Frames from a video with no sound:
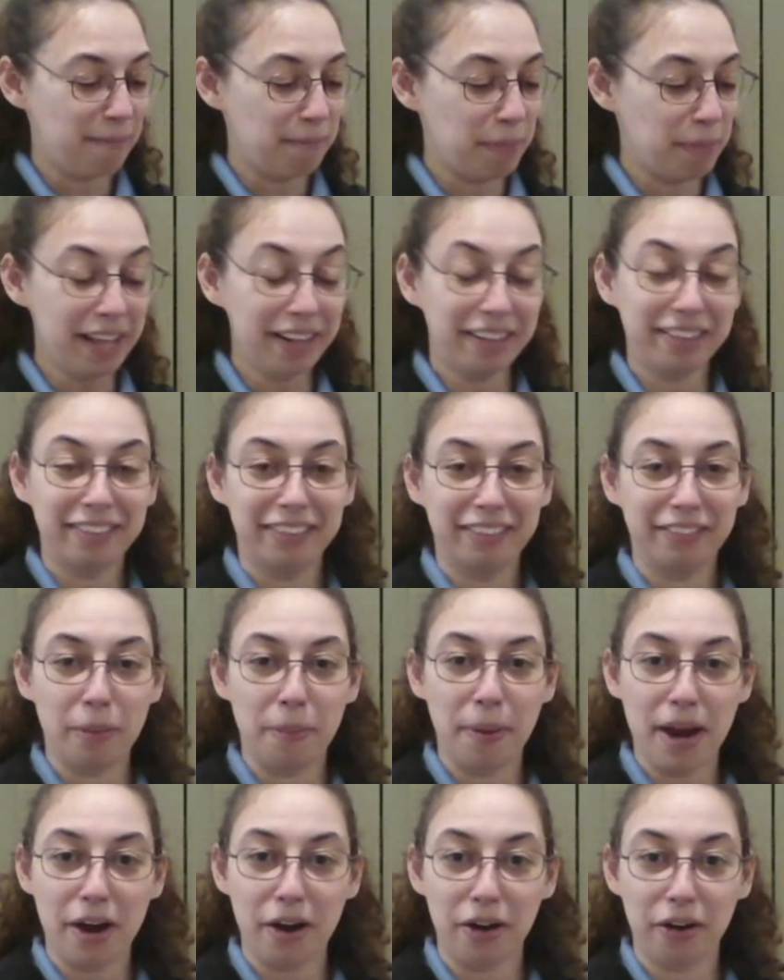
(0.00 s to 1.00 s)
But the
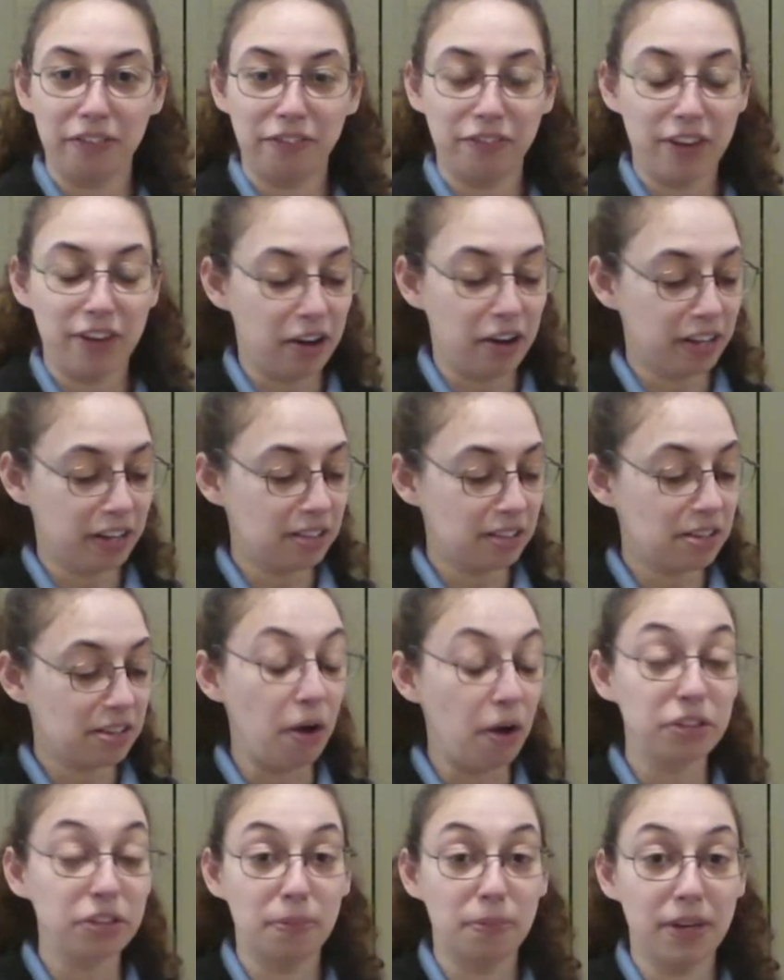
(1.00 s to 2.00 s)
peregrine falcons
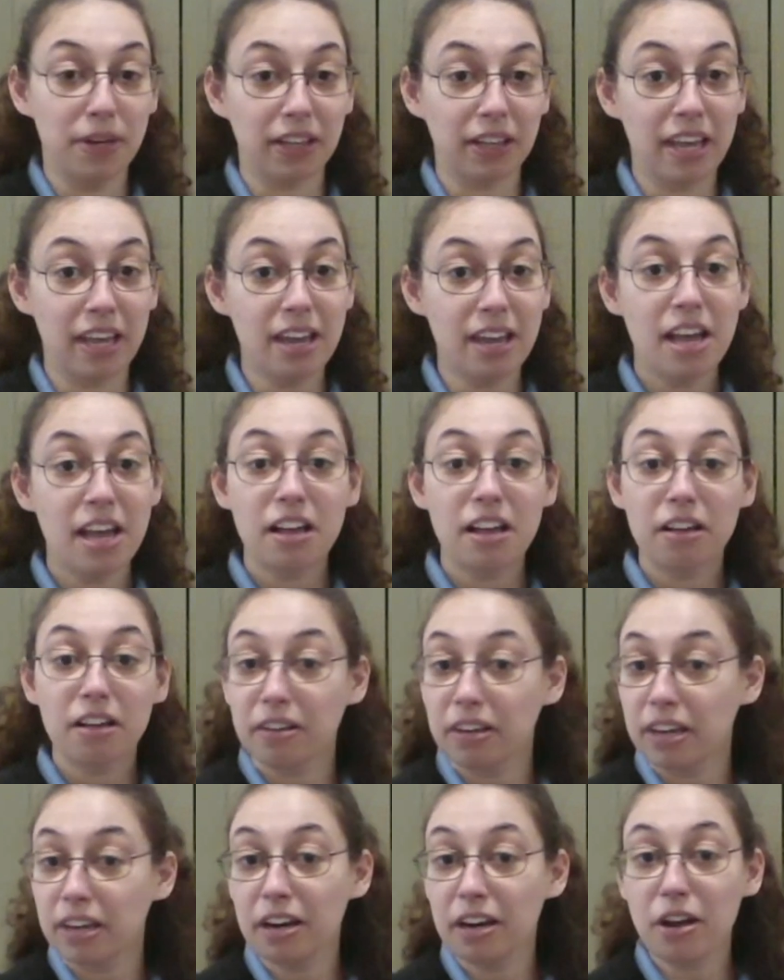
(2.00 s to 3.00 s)
ultimately
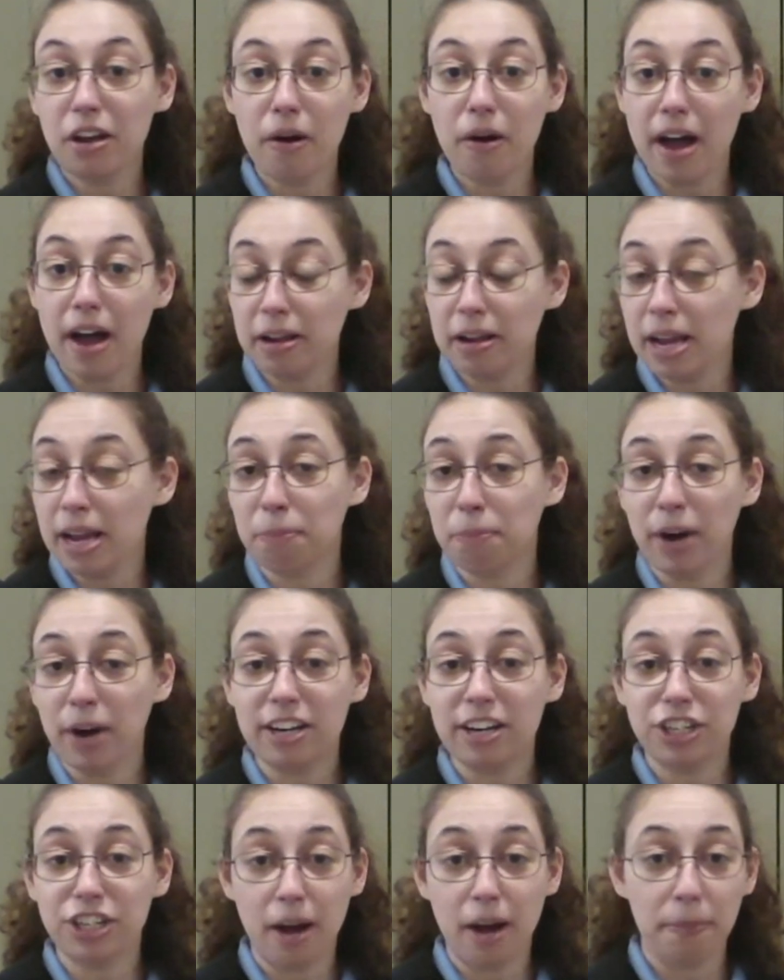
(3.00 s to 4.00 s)
can go out, and can
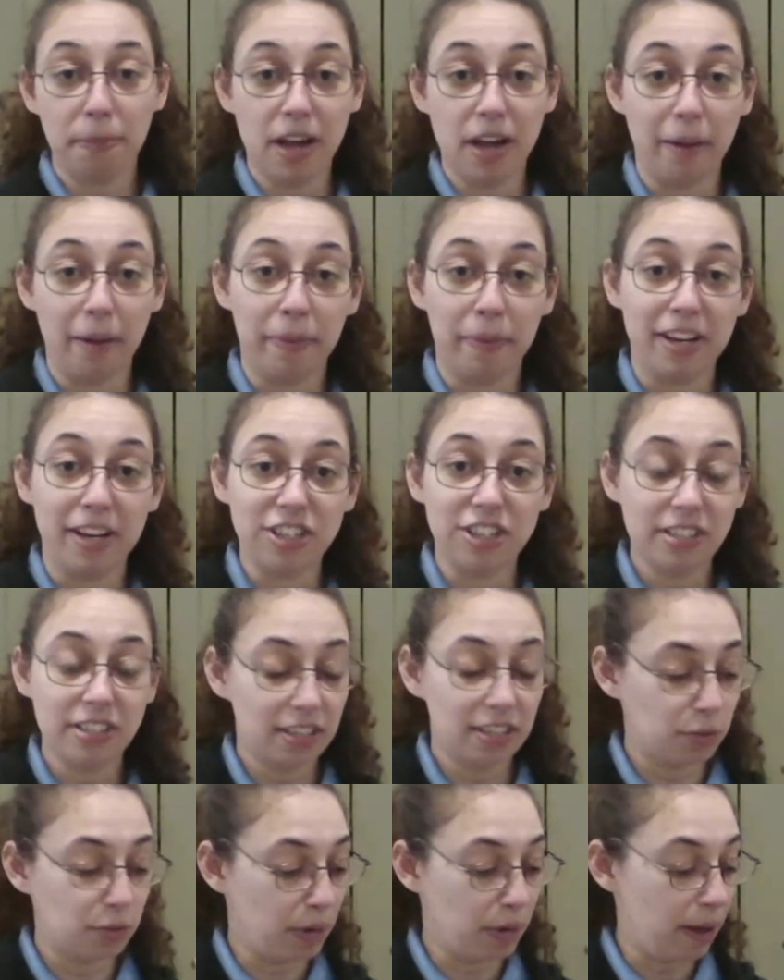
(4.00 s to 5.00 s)
branch out beyond pigeons
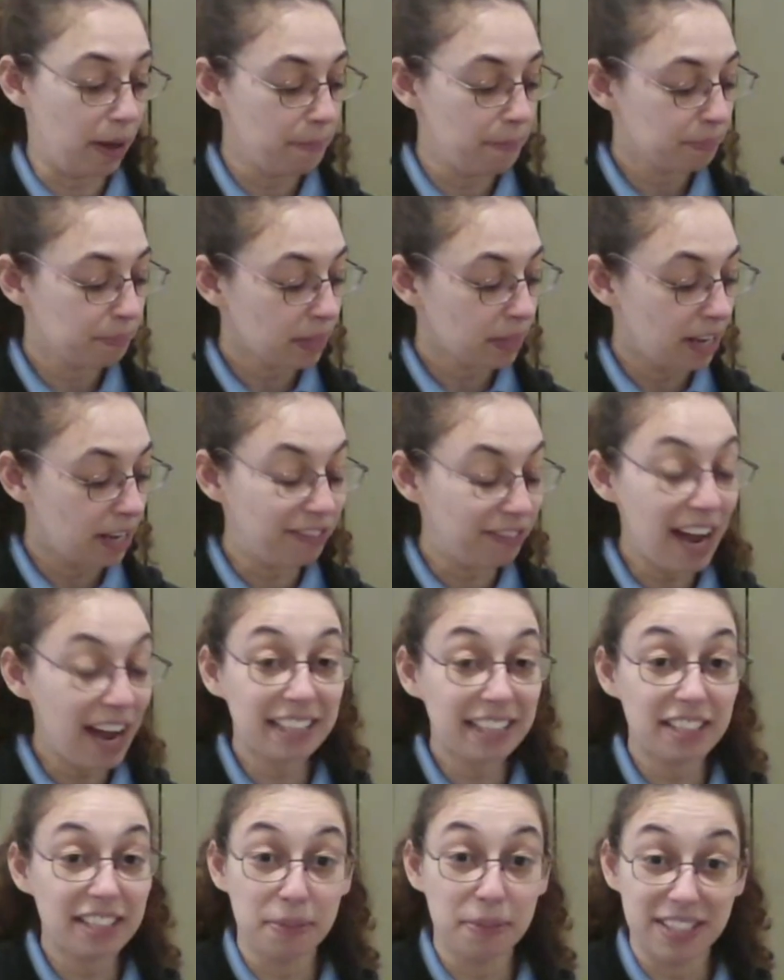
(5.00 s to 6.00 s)
as well. In
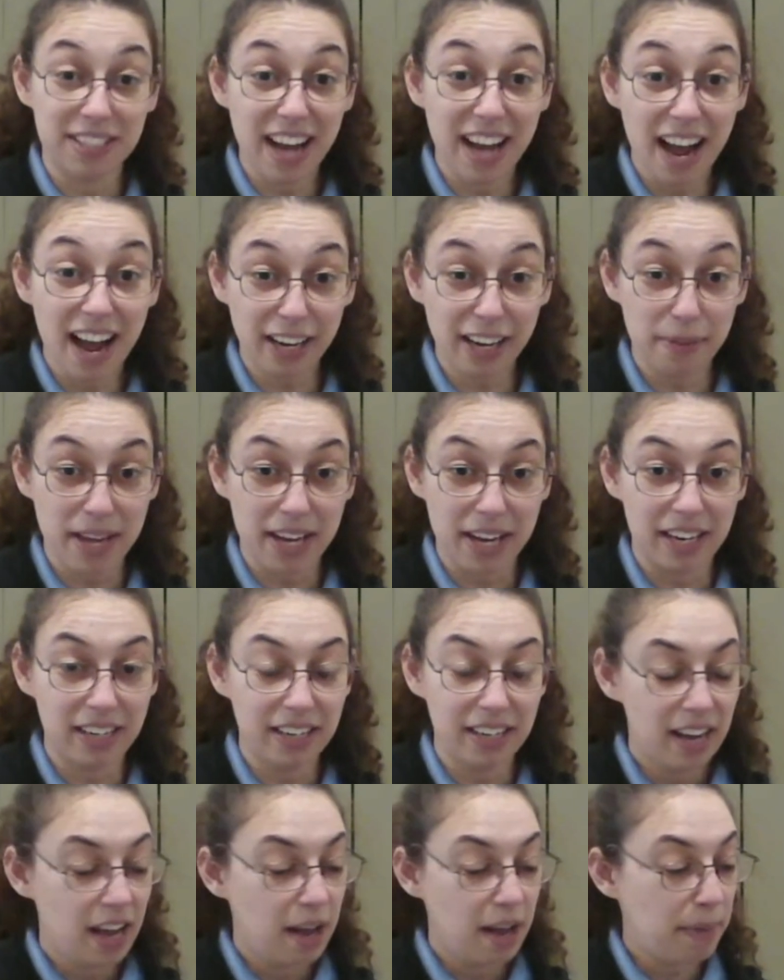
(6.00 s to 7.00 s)
fact, it's been
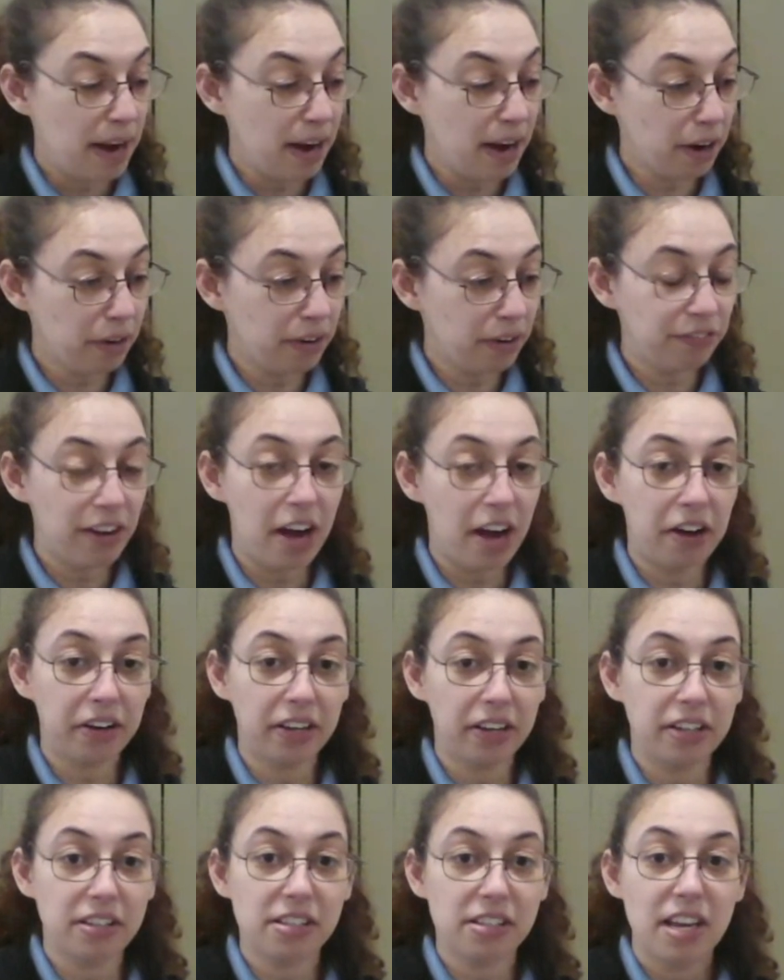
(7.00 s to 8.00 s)
documented peregrine
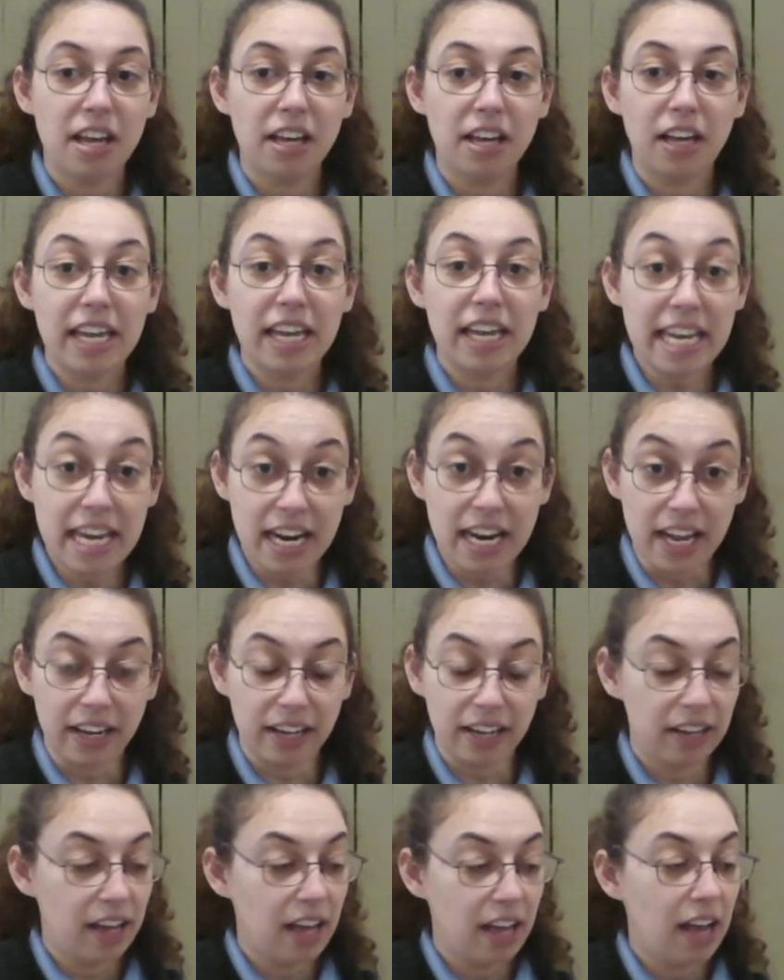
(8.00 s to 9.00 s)
falcons
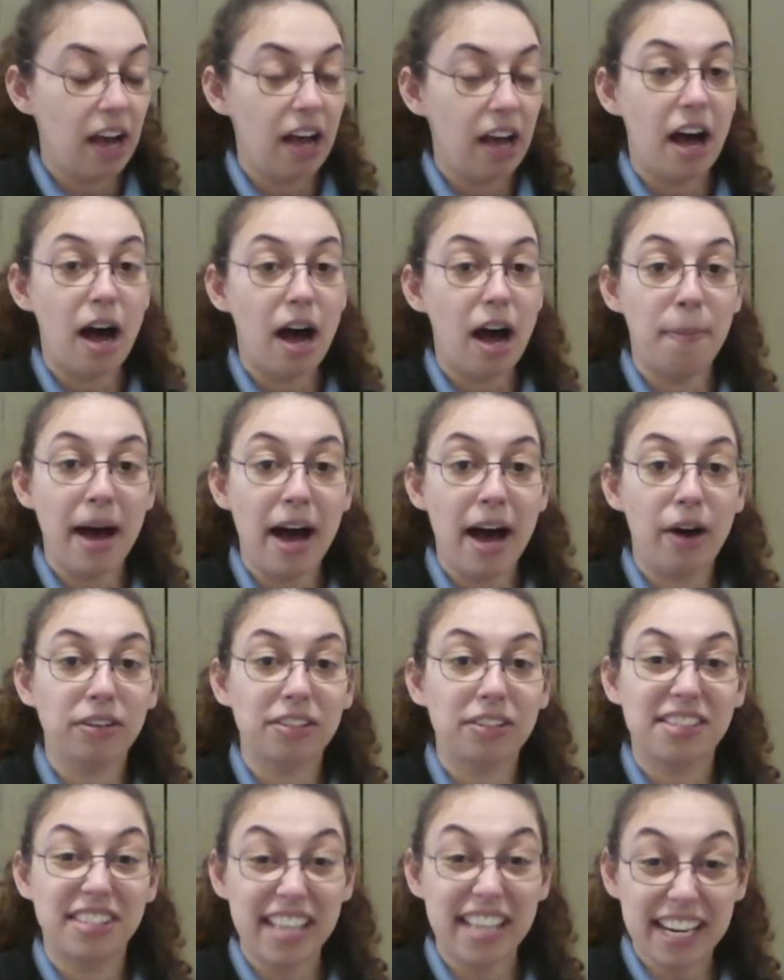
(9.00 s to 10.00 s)
eating about
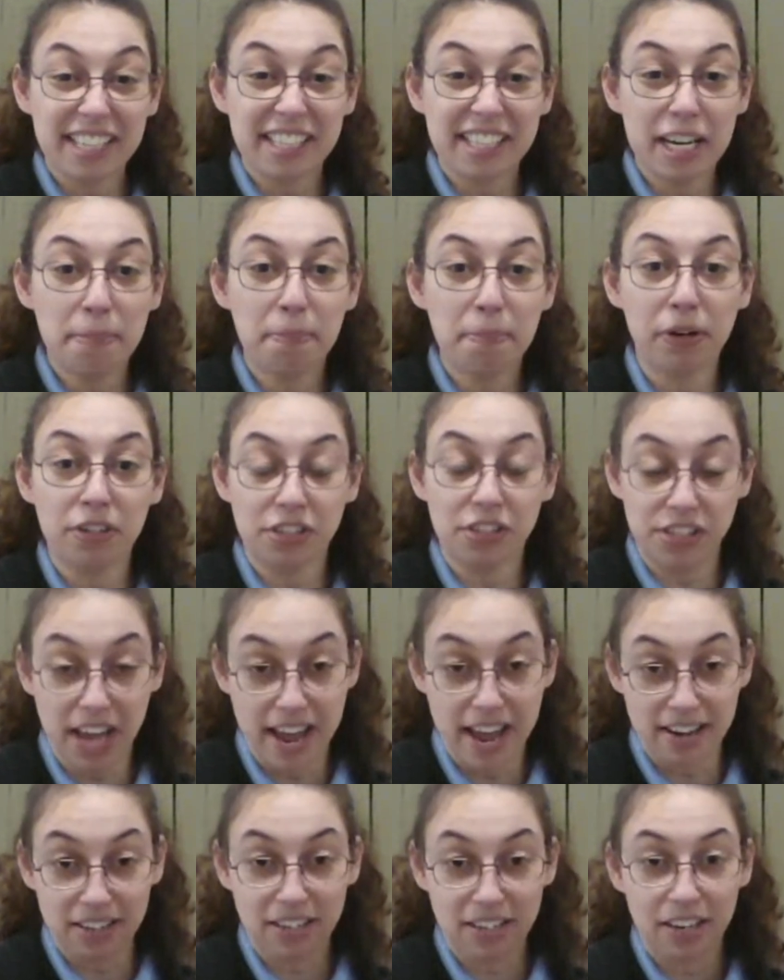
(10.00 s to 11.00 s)

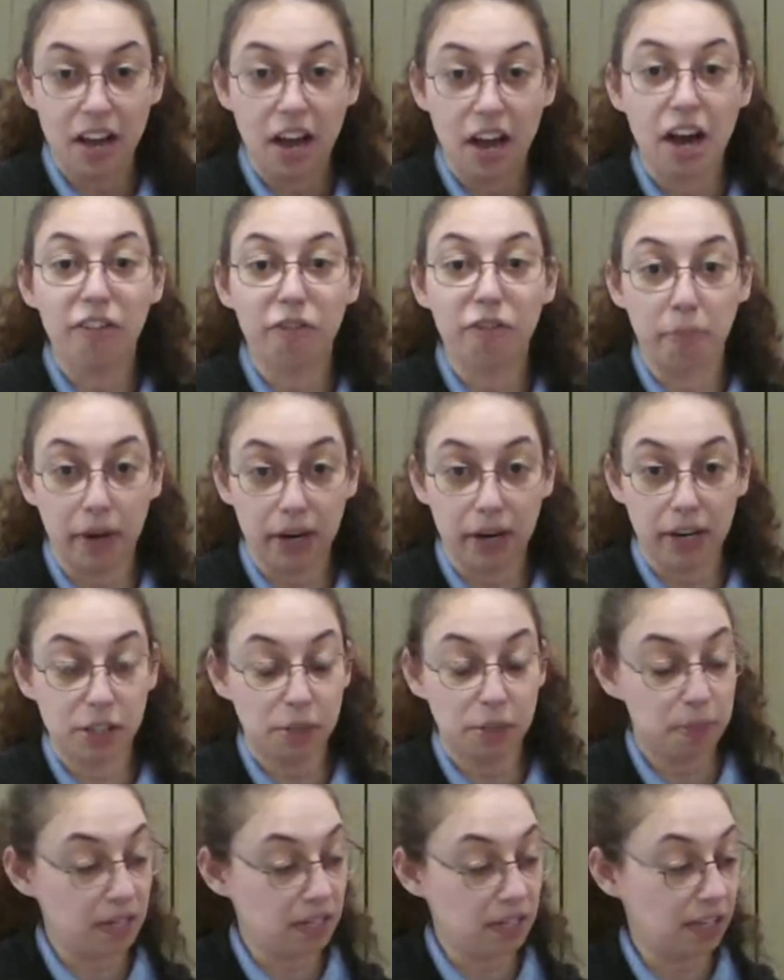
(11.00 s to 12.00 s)
60% of bird
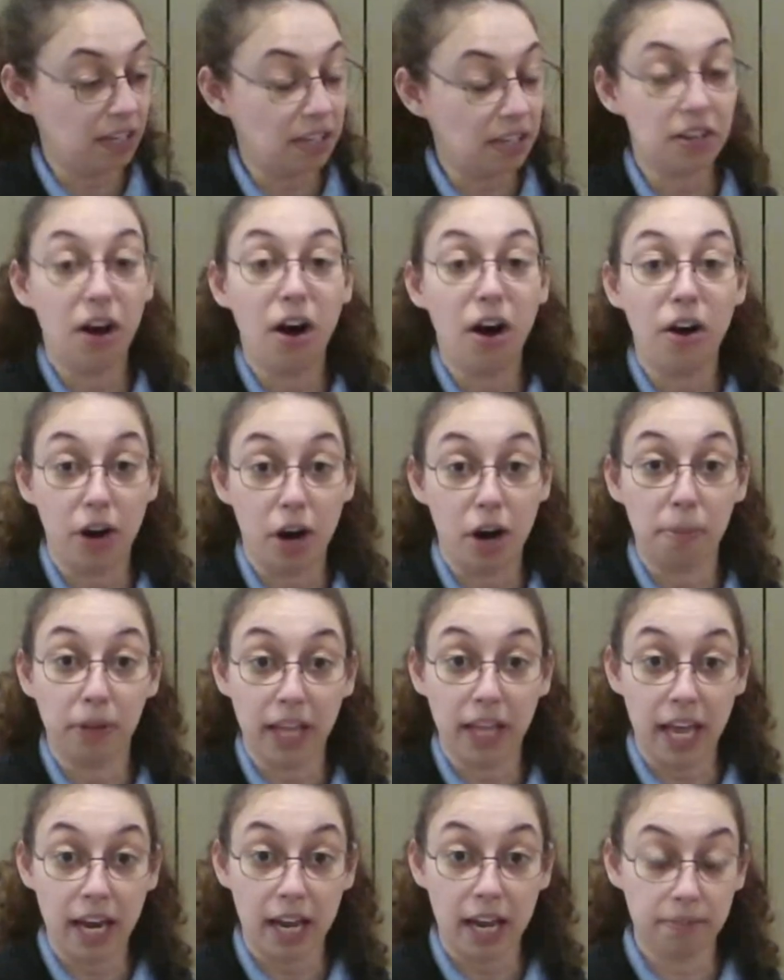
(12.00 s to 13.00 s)
species on our
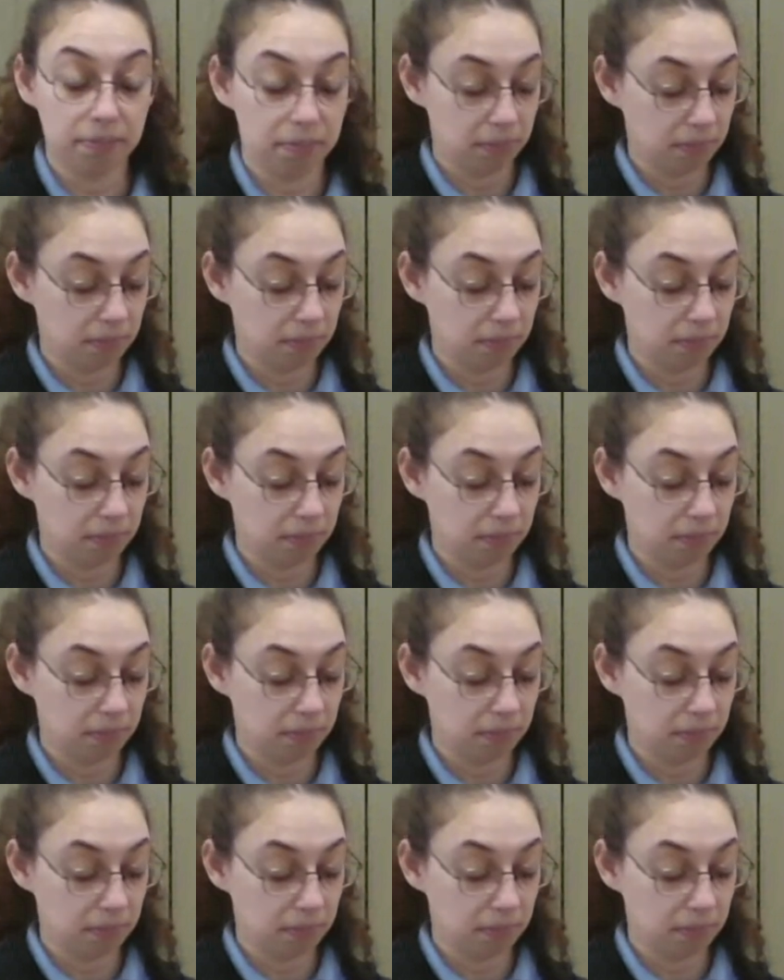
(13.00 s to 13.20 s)
planet.